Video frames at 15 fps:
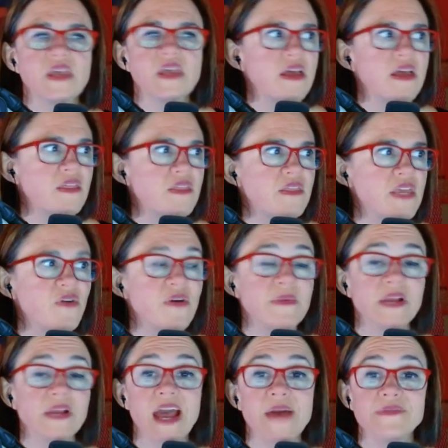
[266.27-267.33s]
the
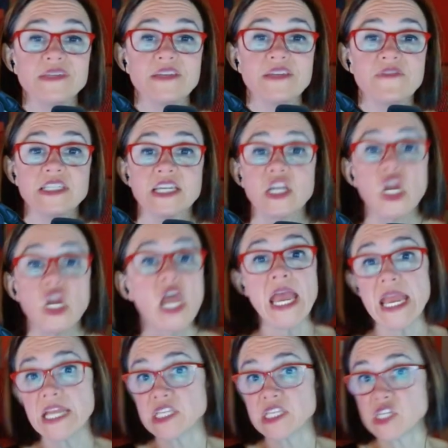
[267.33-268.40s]
agreement caps an investigation.
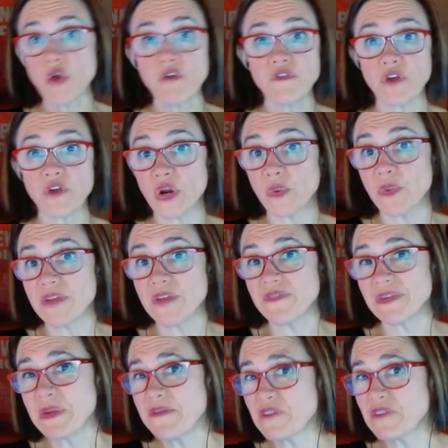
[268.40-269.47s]
It's over.
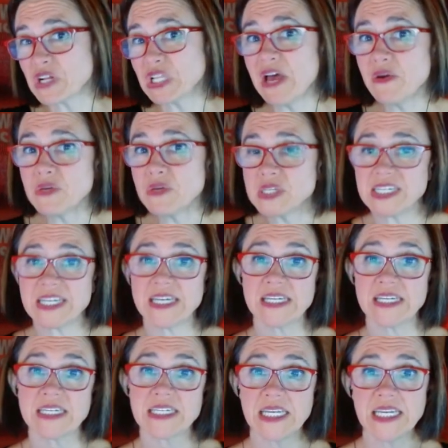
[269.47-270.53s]
We've closed
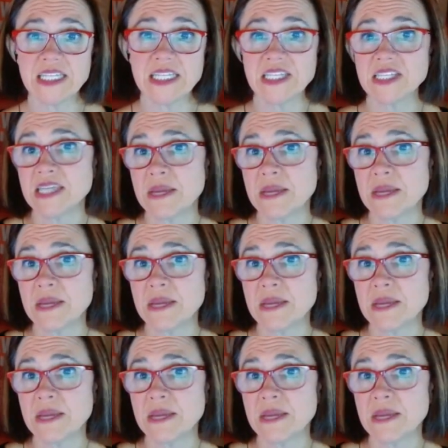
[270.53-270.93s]
it. It's